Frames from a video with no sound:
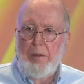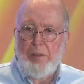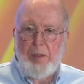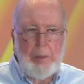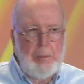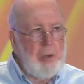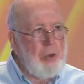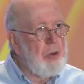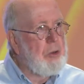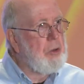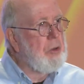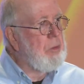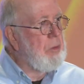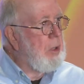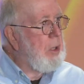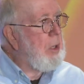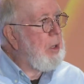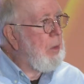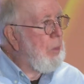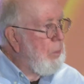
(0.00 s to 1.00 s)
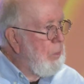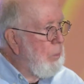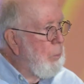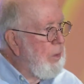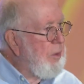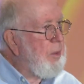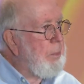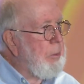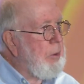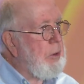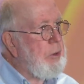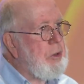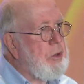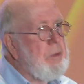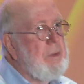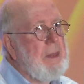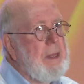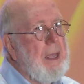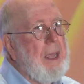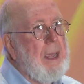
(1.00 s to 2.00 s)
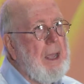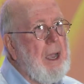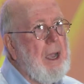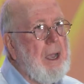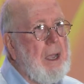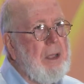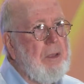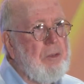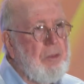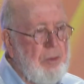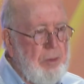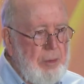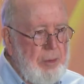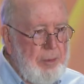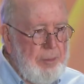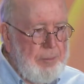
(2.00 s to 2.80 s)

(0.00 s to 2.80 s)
someone who could whisper to the AIs.